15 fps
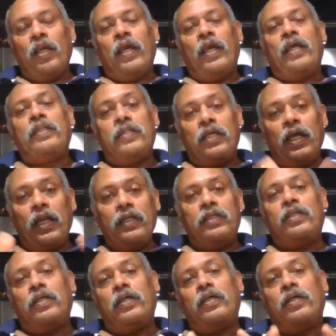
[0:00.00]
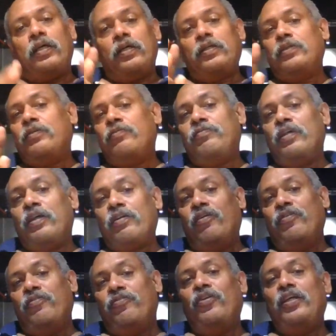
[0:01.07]
And that we are
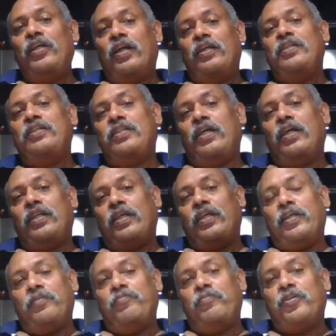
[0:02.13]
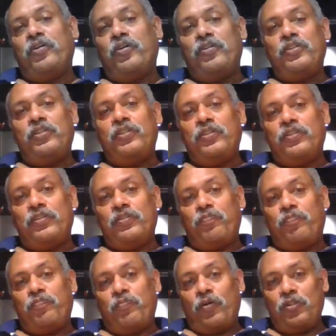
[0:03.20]
not fully understanding because
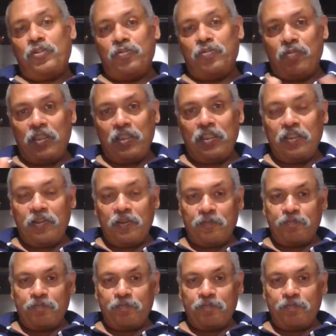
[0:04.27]
possibly